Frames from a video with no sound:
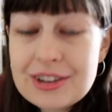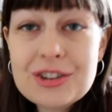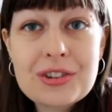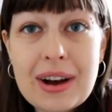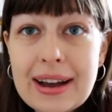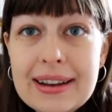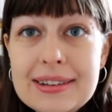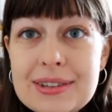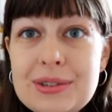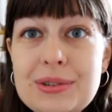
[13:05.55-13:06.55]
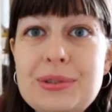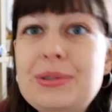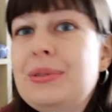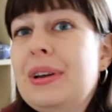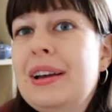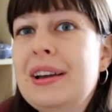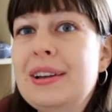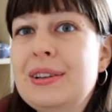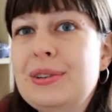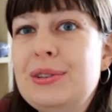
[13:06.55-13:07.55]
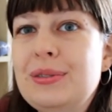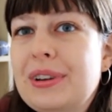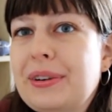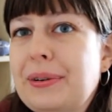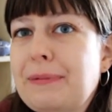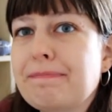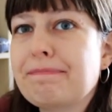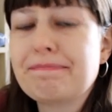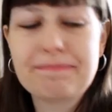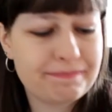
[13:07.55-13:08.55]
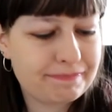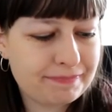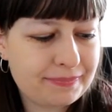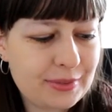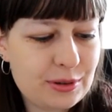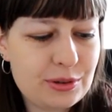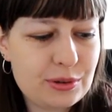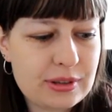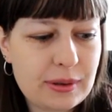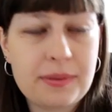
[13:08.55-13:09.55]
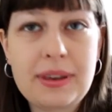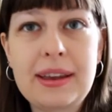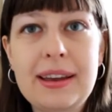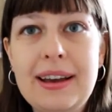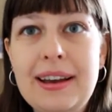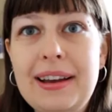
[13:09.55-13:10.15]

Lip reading: tried to do something